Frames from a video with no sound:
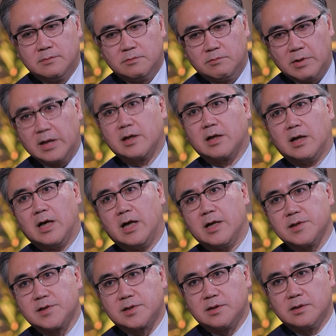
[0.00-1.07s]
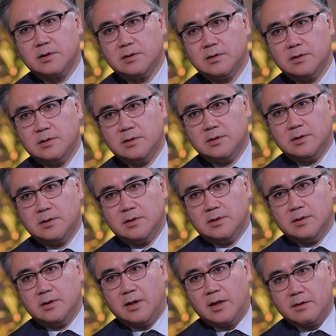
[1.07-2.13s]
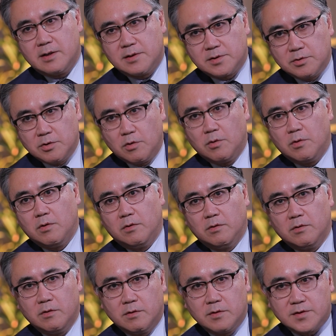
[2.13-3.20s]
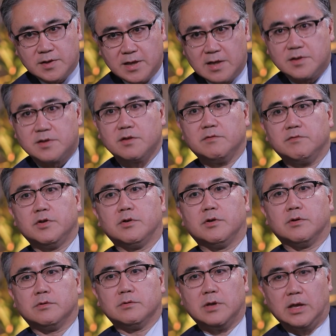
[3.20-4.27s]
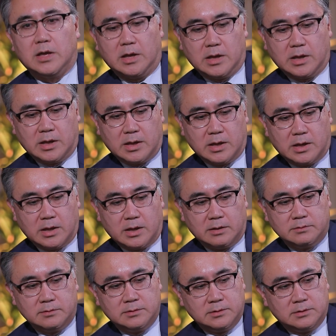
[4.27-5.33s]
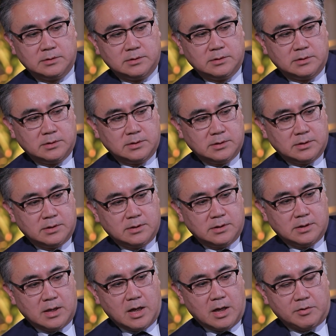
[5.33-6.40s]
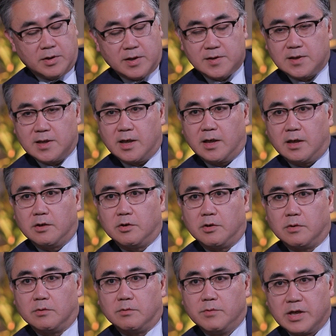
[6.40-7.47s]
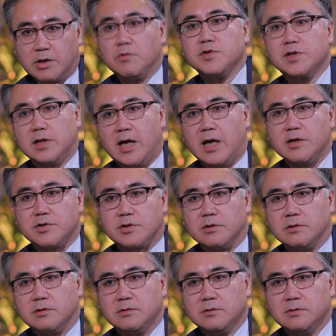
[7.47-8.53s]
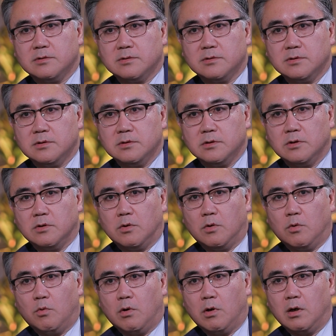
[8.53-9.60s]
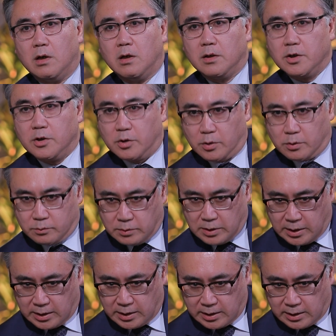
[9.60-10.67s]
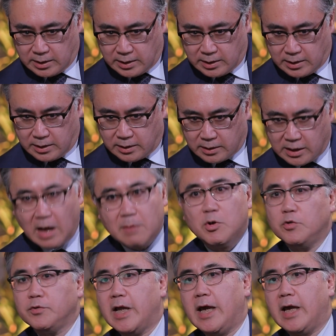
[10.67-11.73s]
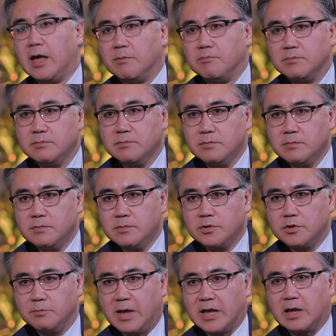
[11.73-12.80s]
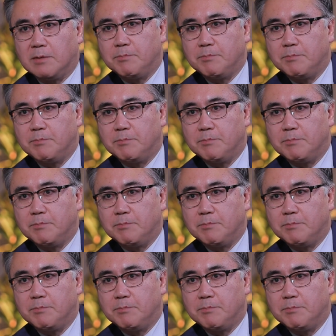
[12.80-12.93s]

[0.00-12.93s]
radicalized. And there's no sense of, you know, uh, how do I say, you know, reconciliation or, you know, uh, common aim to make a